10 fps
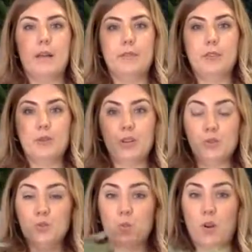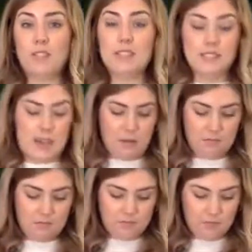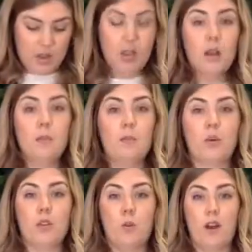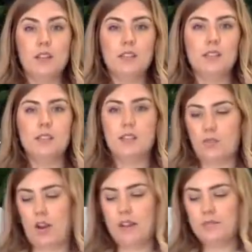you can use one stem more than once is great.